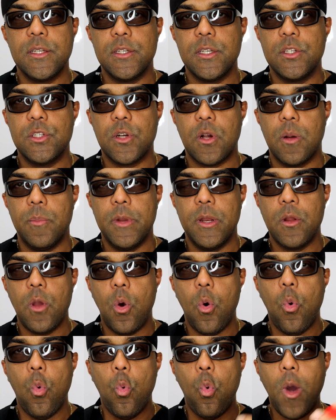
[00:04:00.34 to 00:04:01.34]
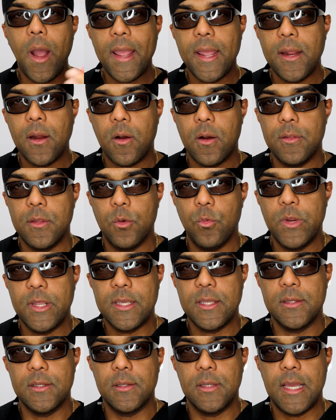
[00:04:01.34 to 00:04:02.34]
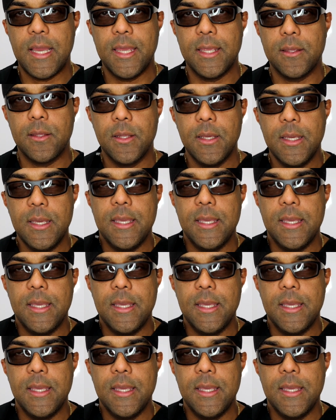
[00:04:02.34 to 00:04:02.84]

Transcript: to determine, why are they weak in the leg?